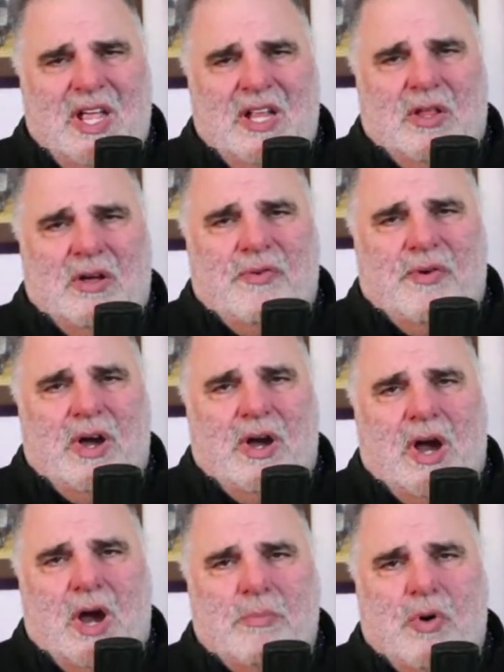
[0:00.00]
Look
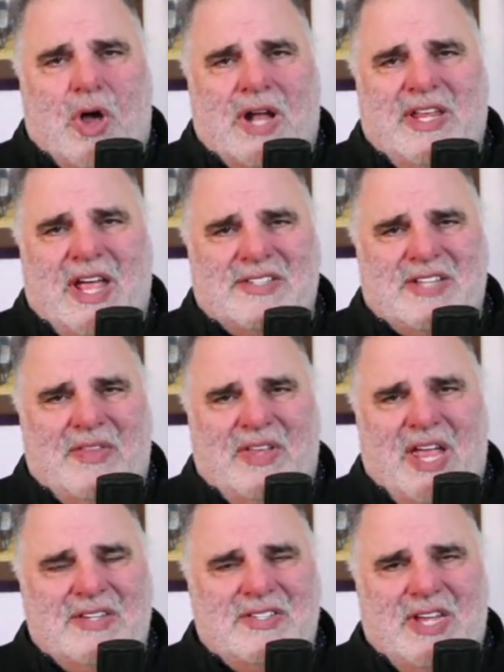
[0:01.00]
for our broadcast on
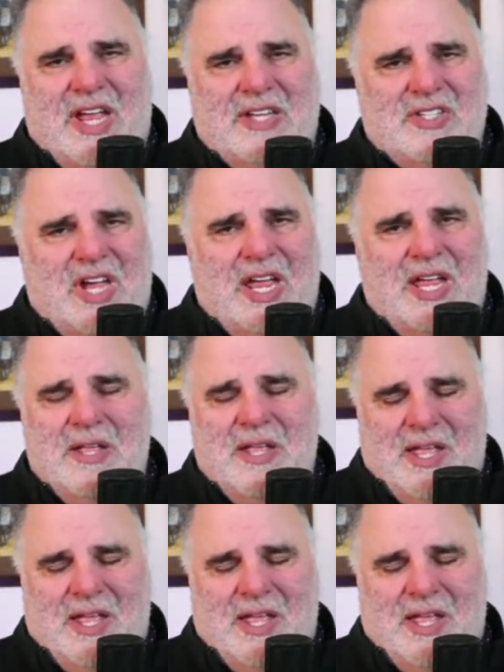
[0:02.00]
the ACHA.